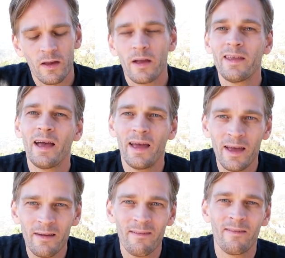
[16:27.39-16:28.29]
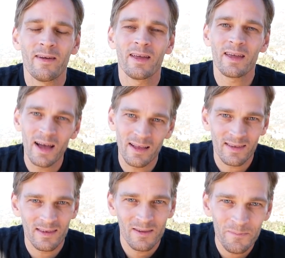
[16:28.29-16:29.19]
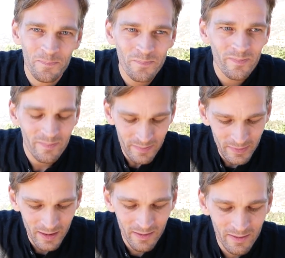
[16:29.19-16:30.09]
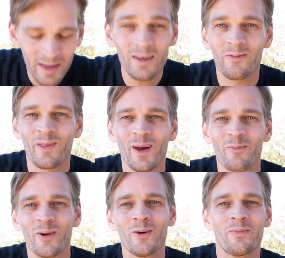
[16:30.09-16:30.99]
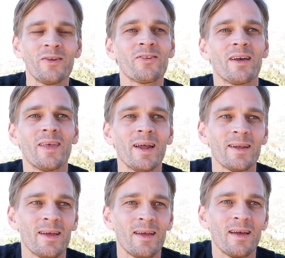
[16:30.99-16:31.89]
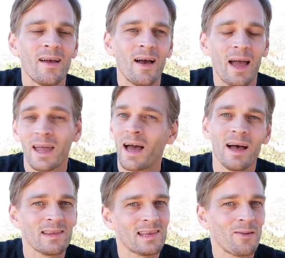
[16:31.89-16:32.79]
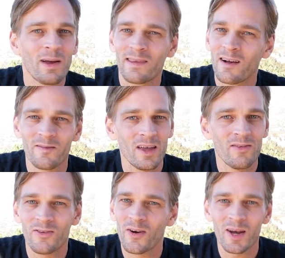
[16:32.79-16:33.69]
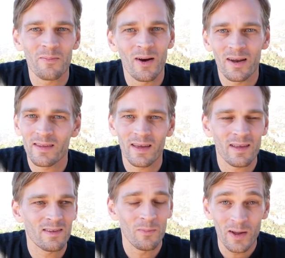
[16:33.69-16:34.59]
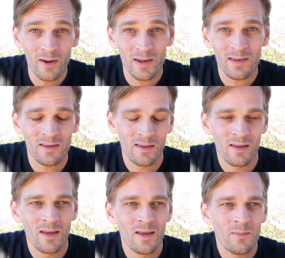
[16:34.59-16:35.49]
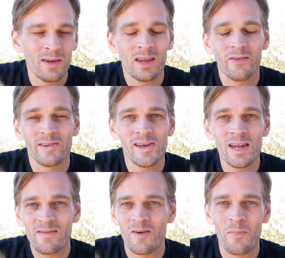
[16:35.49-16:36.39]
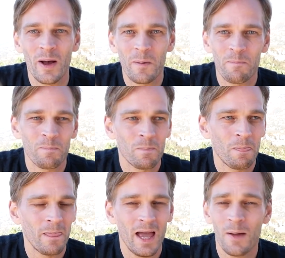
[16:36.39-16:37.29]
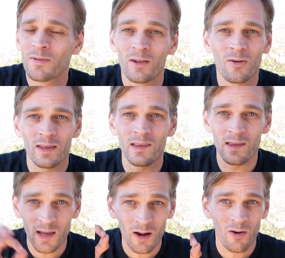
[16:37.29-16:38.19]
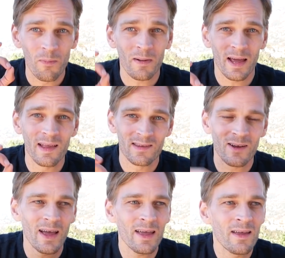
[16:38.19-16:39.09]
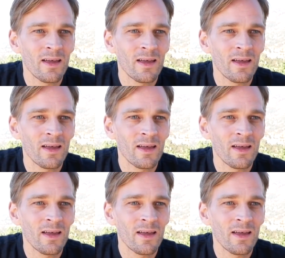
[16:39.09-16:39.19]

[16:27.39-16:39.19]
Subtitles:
You have guts. Thank you for that, bro. I appreciate that. I can't see myself ever joining politics, to be honest. I mean, never say never, but absolutely zero plans, okay?